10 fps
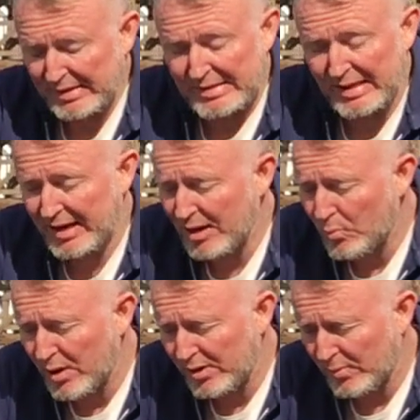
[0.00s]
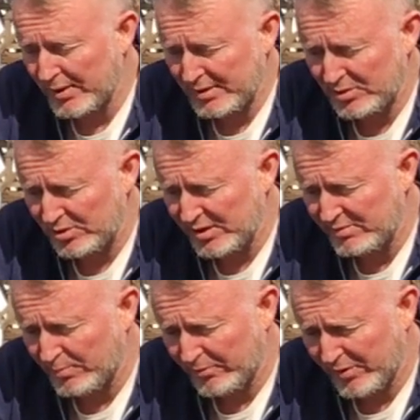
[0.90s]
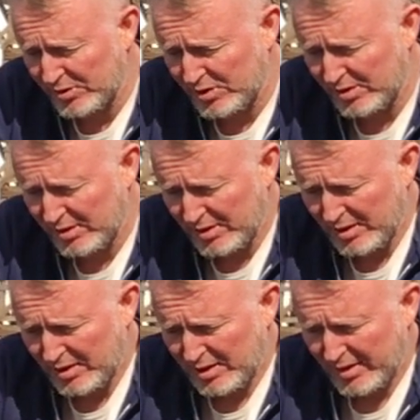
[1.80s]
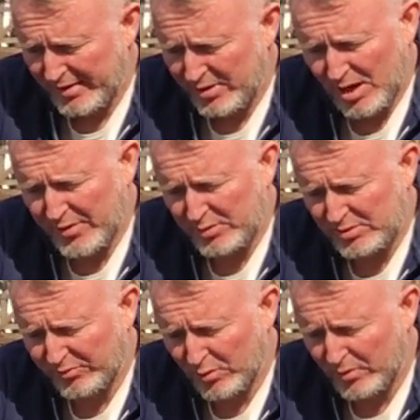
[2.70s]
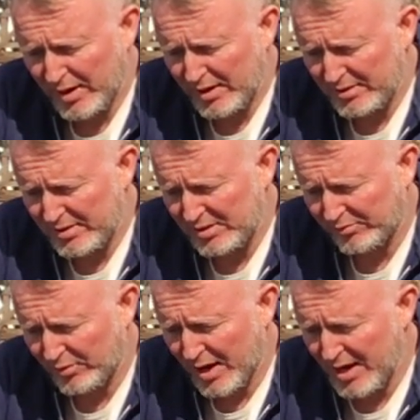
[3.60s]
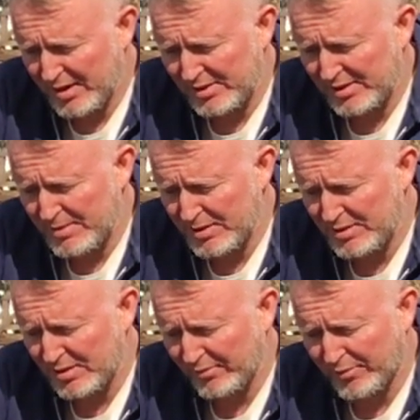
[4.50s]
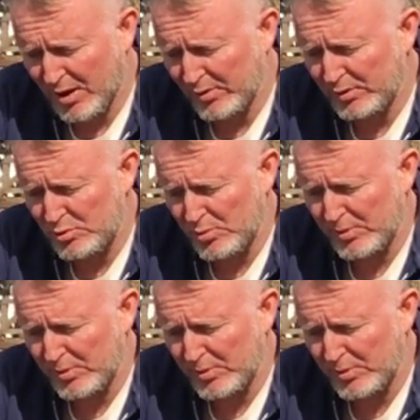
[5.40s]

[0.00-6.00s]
Is it any wonder why teachers leave the profession? The author's foray into this fray is limited to the following two